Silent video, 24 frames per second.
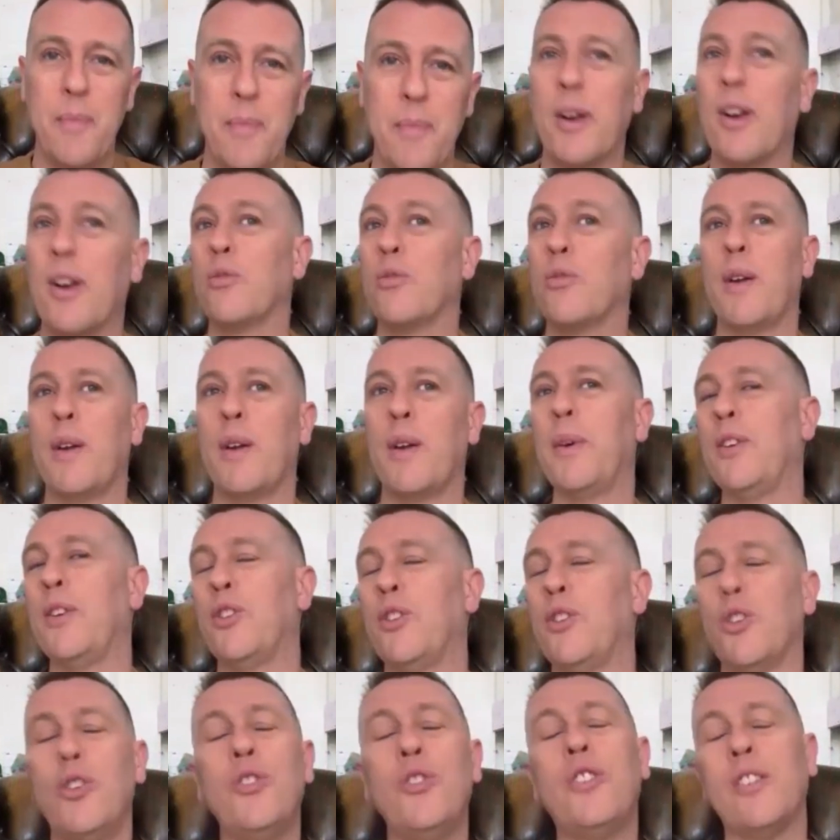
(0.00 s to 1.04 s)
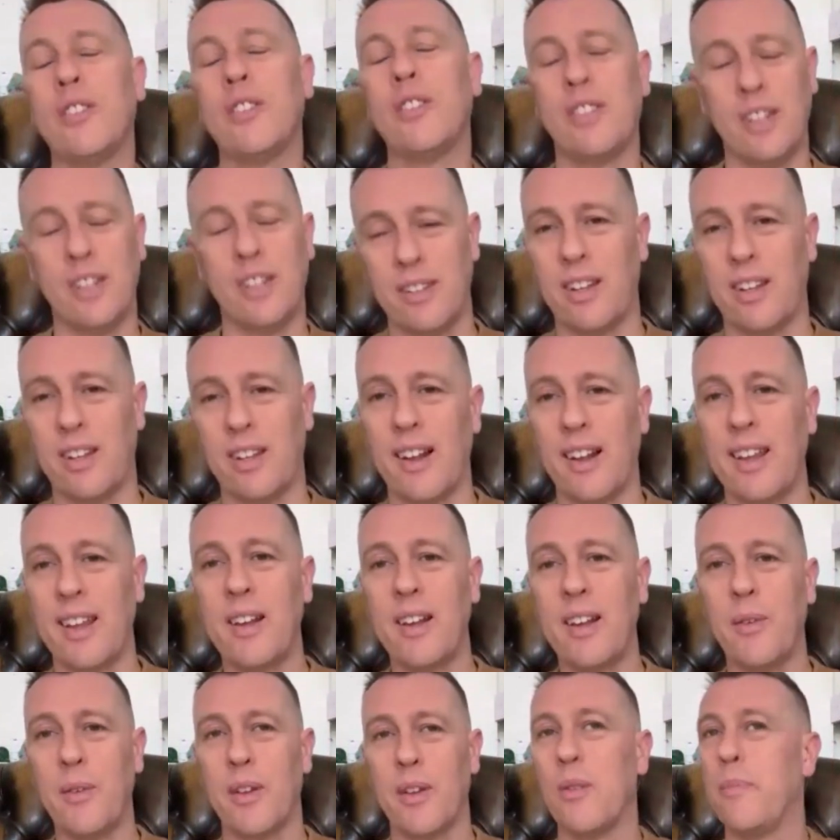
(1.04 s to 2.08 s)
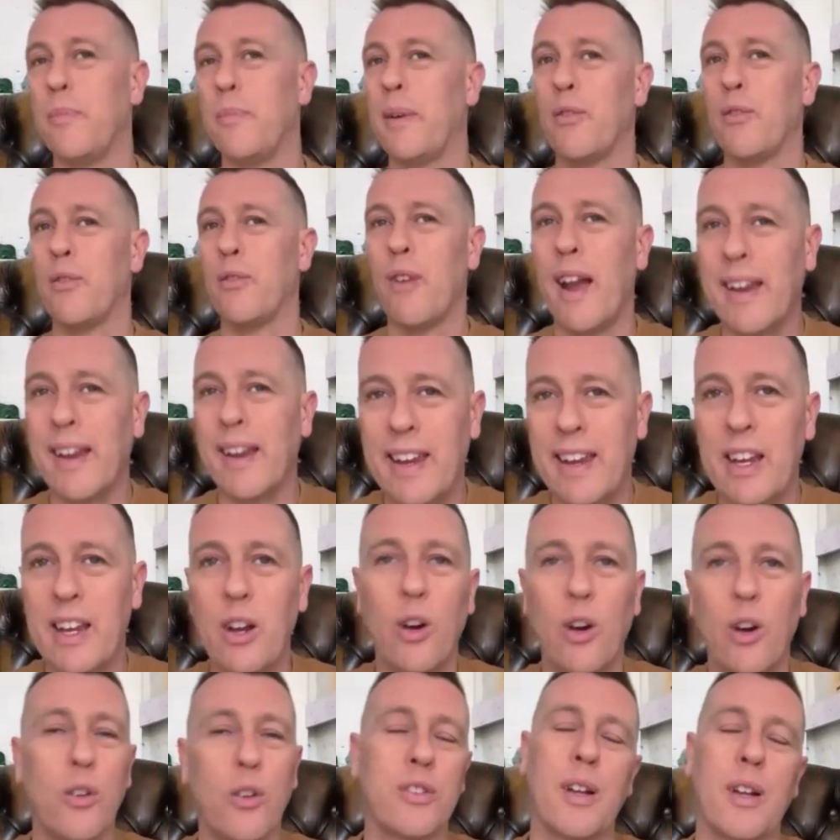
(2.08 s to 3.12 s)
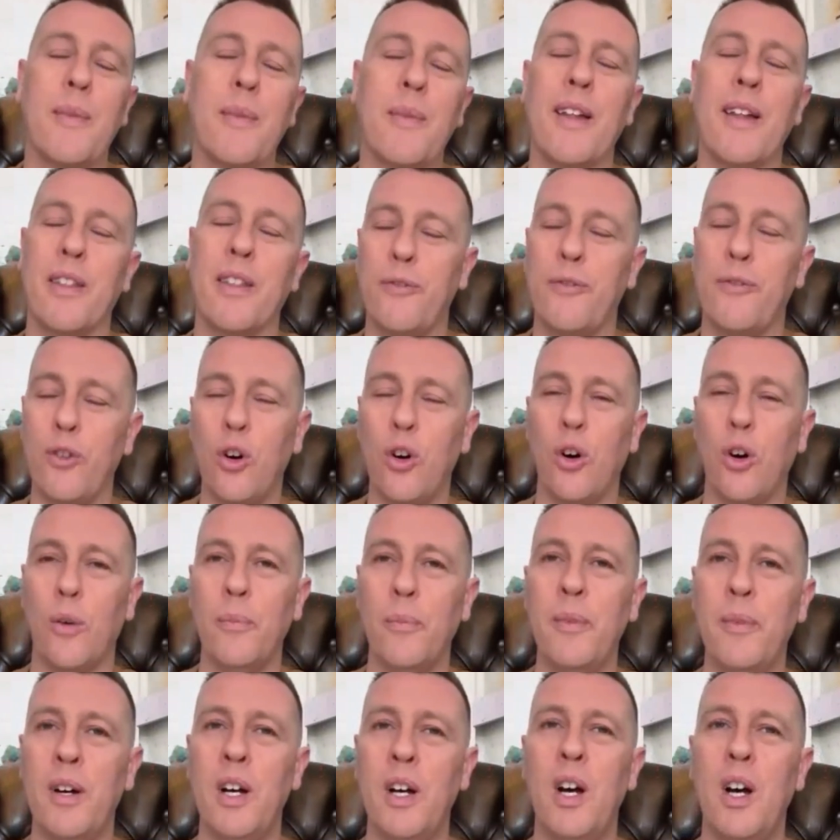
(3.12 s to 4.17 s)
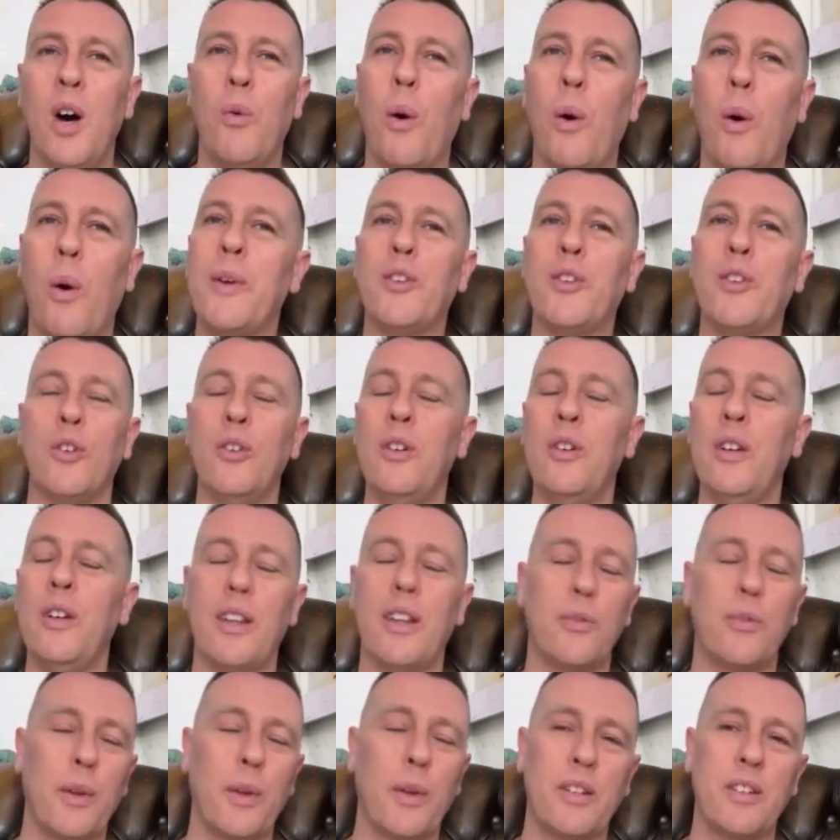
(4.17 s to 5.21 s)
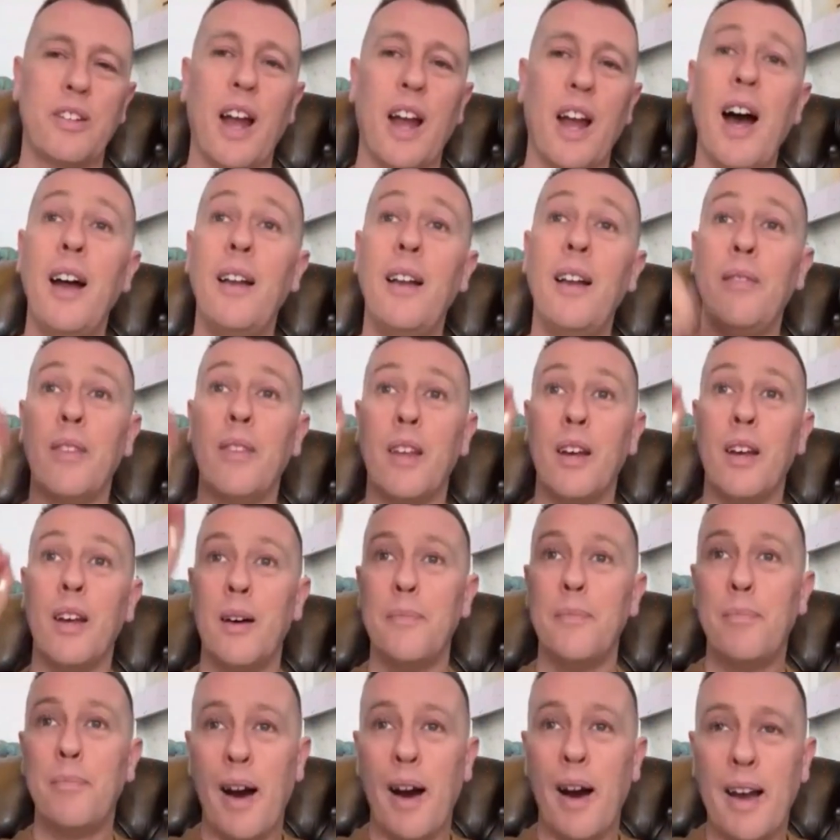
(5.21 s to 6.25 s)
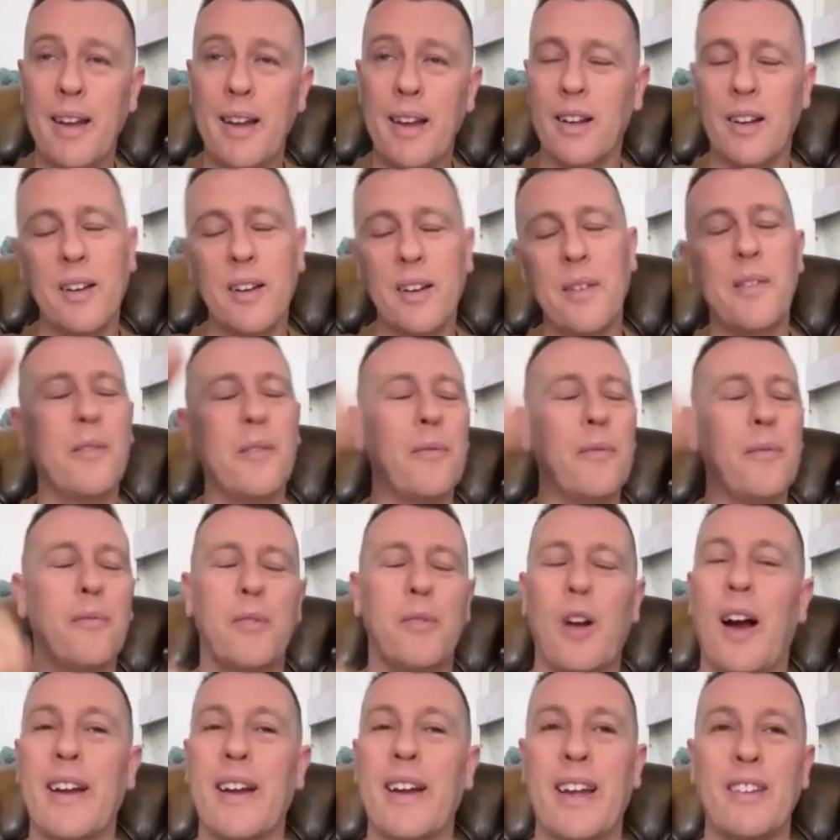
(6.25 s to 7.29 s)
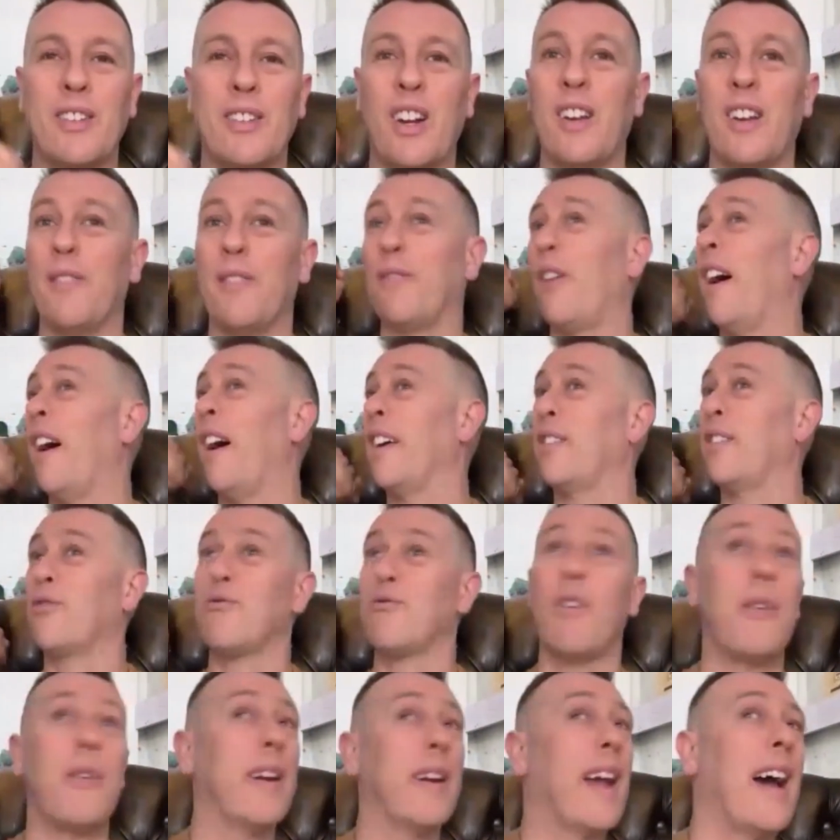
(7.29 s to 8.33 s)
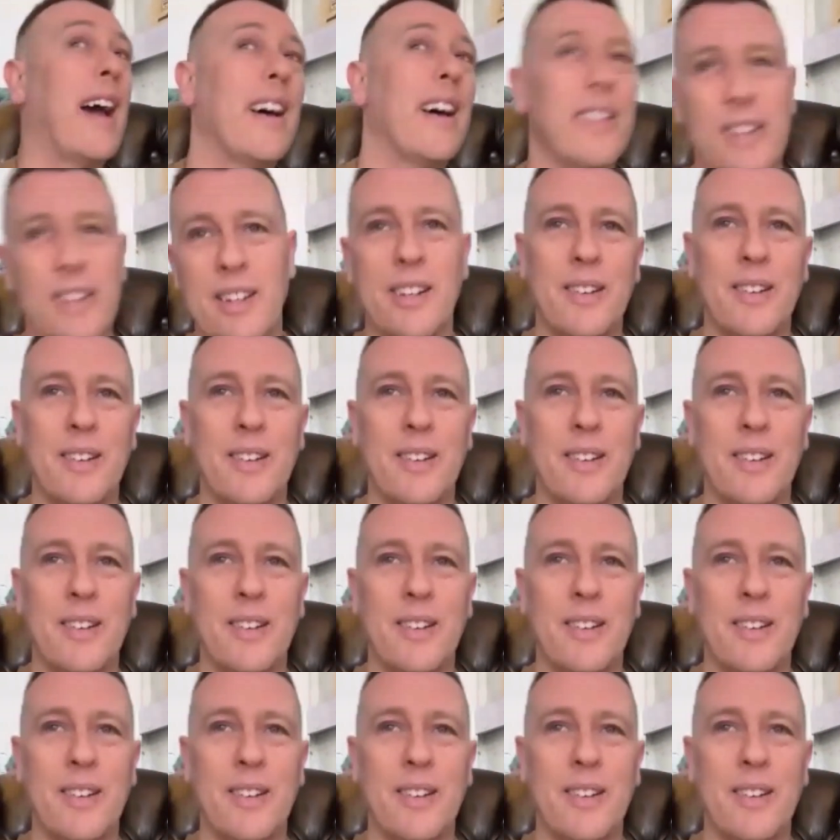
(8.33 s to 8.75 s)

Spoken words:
Because when we do distance healing, whether it be Reiki or some other form, what we do is we start by, I guess, kind of like throwing out